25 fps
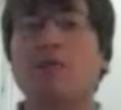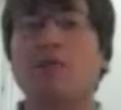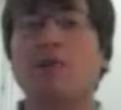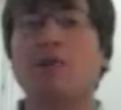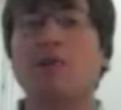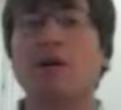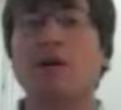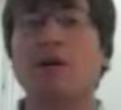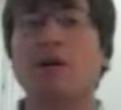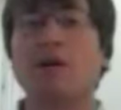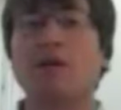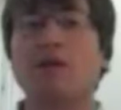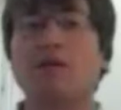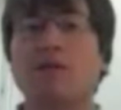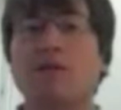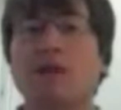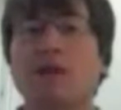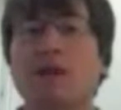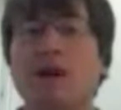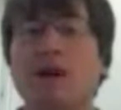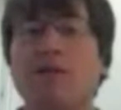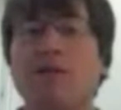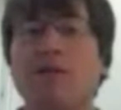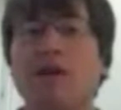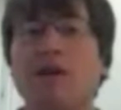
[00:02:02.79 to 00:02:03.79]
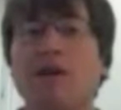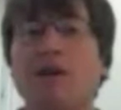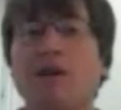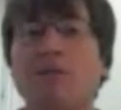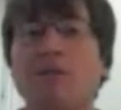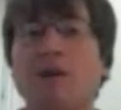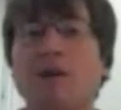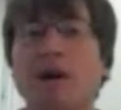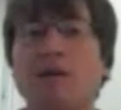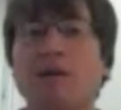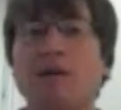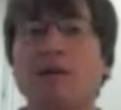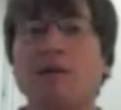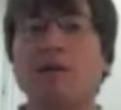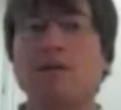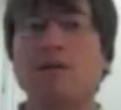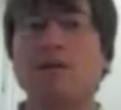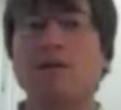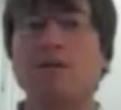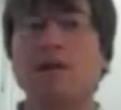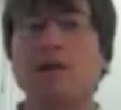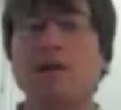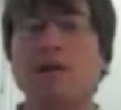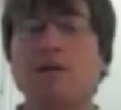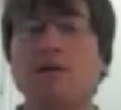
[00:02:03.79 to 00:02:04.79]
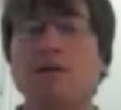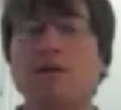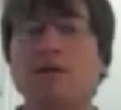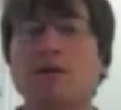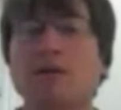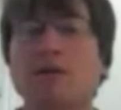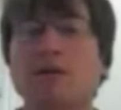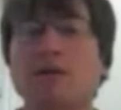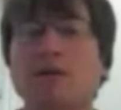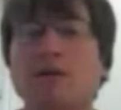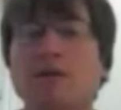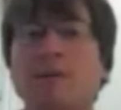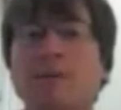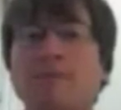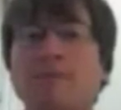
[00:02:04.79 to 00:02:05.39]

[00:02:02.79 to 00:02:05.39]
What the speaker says: and hopefully, having an impact on someone else.